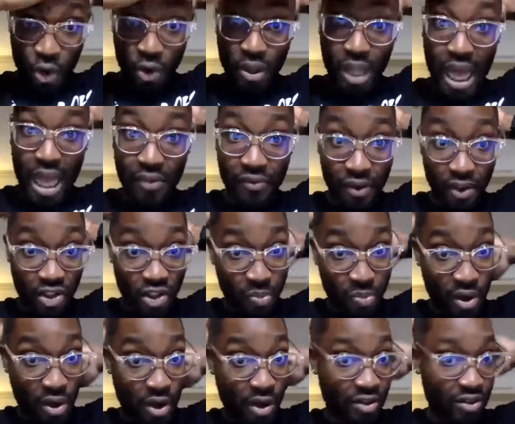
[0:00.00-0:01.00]
real life
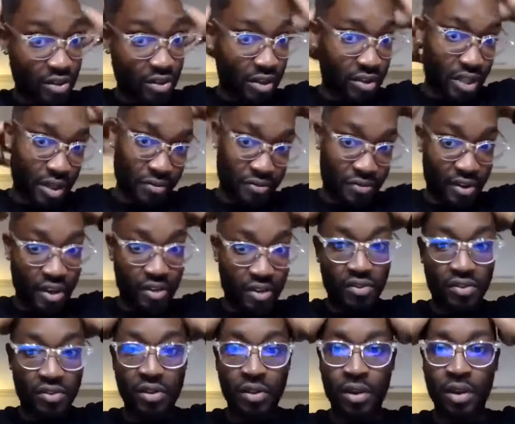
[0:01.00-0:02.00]
experiences,
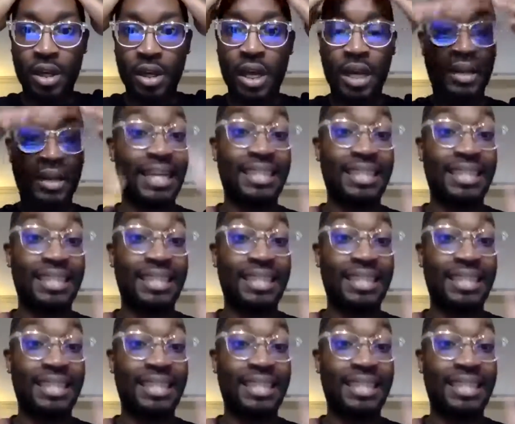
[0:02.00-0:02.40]
events